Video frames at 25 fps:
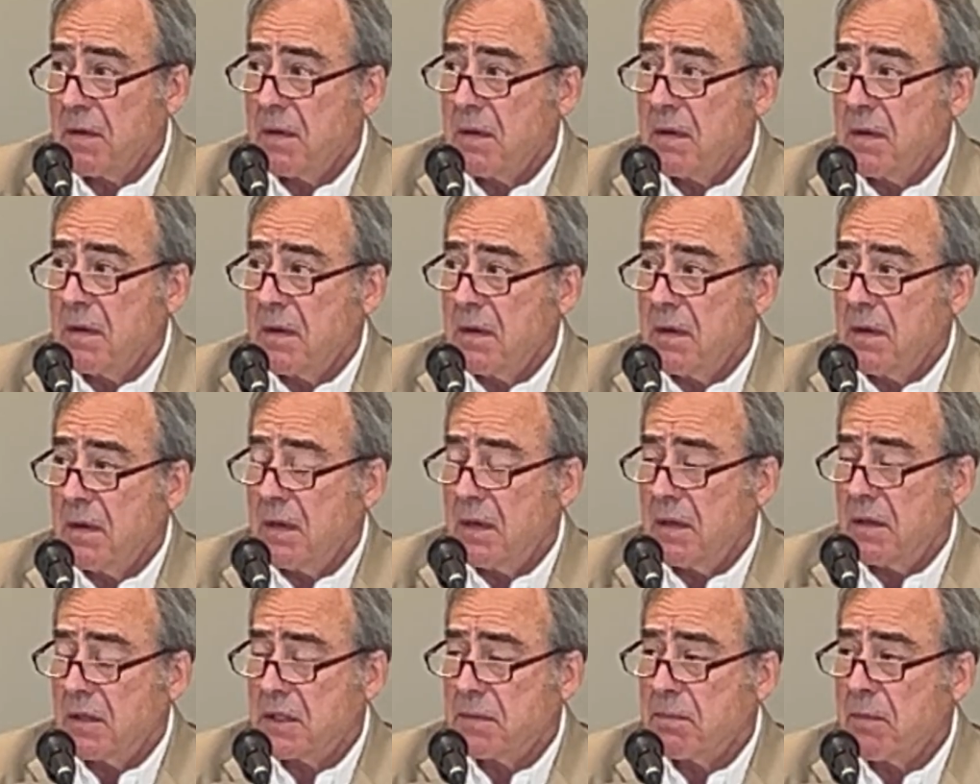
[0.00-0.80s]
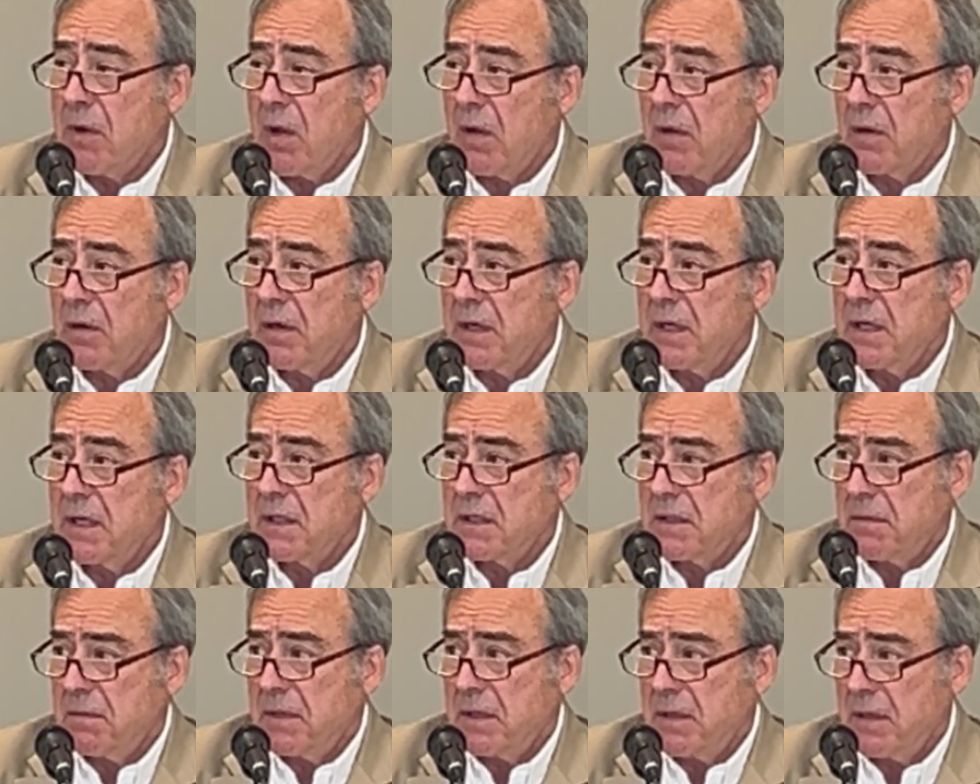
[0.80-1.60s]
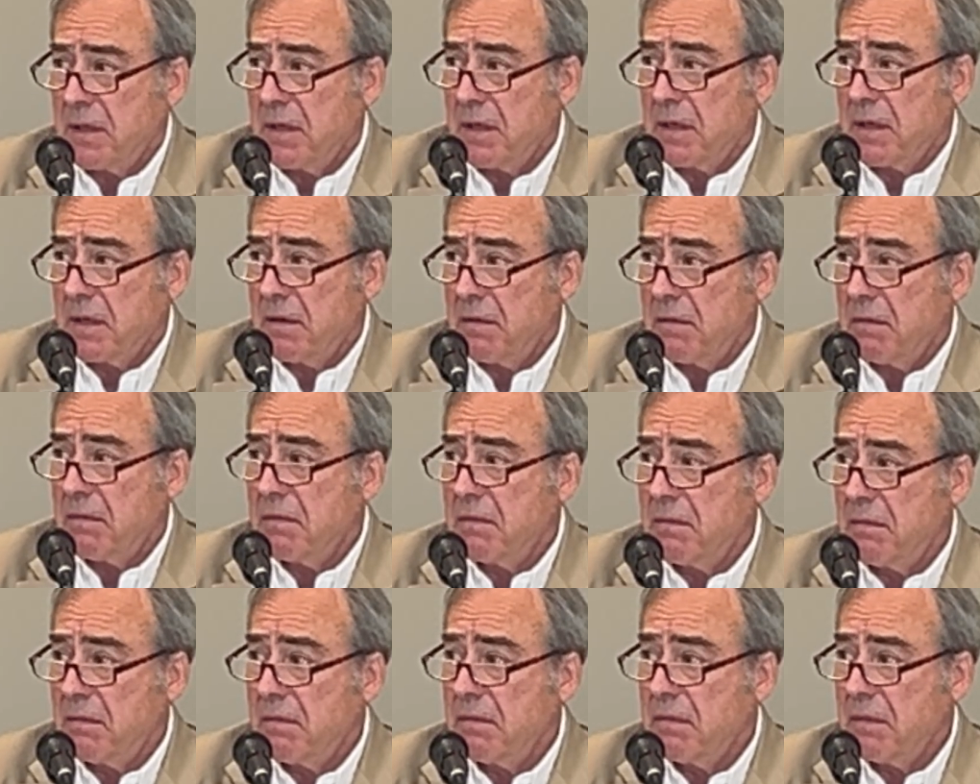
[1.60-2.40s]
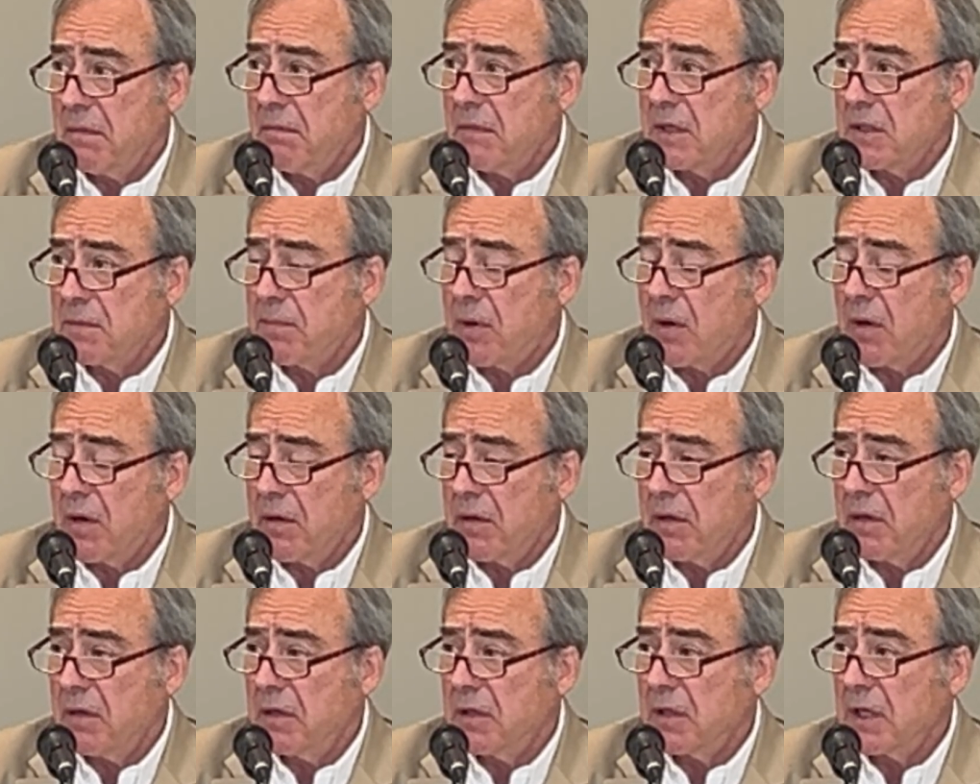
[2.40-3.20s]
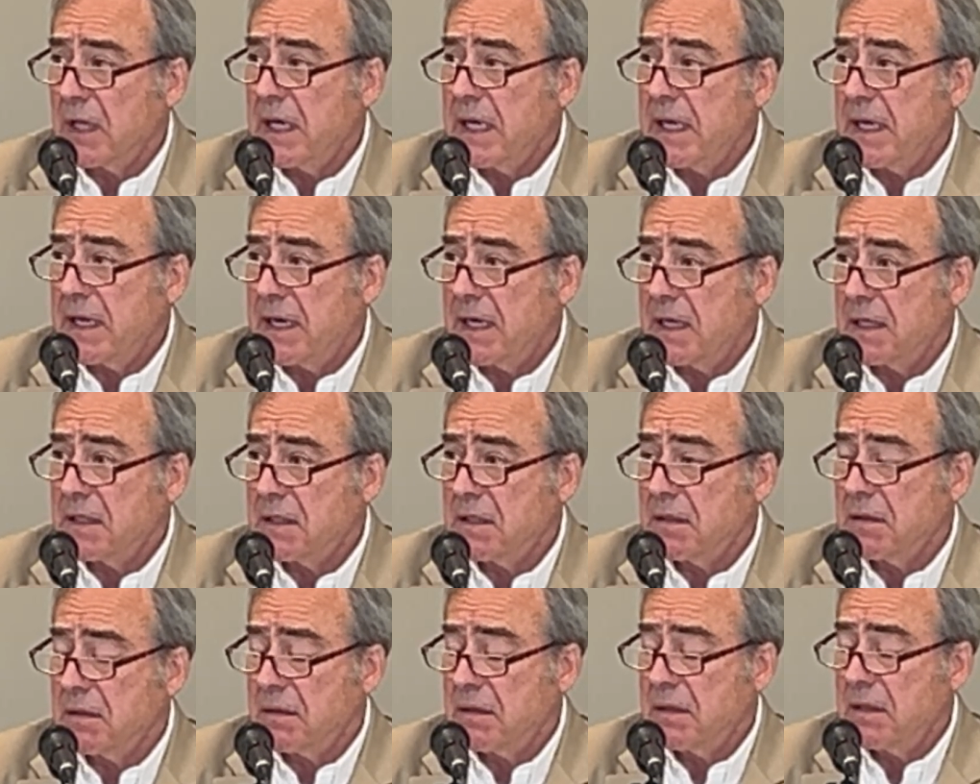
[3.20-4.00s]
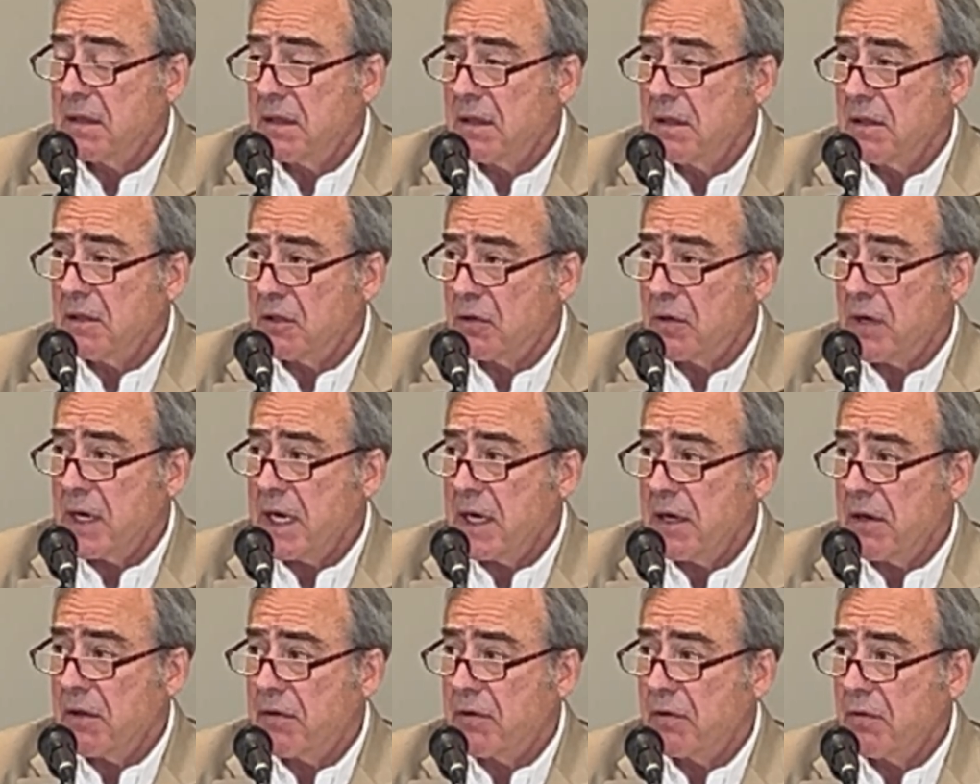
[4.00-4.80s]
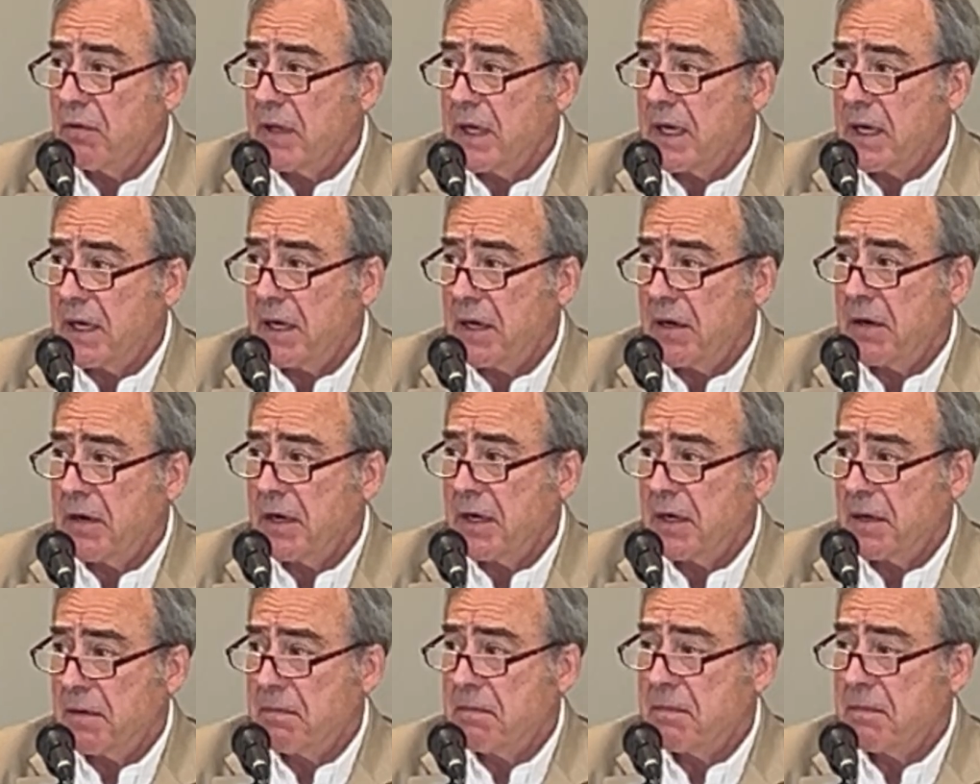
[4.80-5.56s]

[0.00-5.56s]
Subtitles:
And the smaller it is, it's part of the delay. It has to drain through that area.